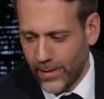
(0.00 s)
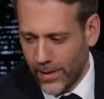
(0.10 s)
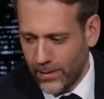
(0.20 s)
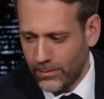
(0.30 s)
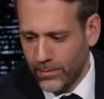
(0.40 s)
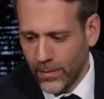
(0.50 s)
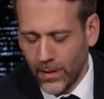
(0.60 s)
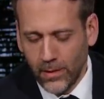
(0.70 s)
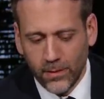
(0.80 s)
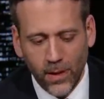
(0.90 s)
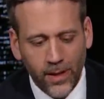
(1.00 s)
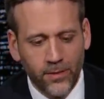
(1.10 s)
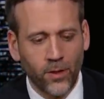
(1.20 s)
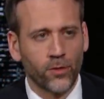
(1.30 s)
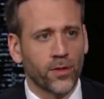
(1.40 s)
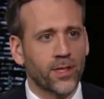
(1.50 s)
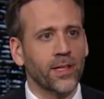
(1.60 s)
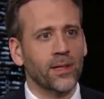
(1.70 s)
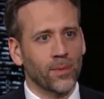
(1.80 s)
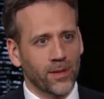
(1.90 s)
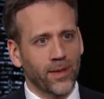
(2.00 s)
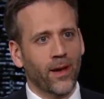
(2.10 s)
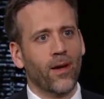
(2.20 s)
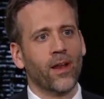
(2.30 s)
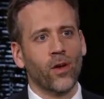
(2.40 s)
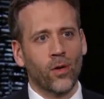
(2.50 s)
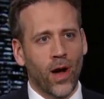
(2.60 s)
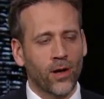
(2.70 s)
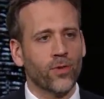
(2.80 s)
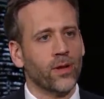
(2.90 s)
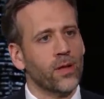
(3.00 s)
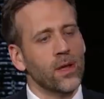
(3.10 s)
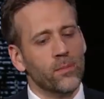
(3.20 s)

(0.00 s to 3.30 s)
um, like there's a team in there. I know, Andre,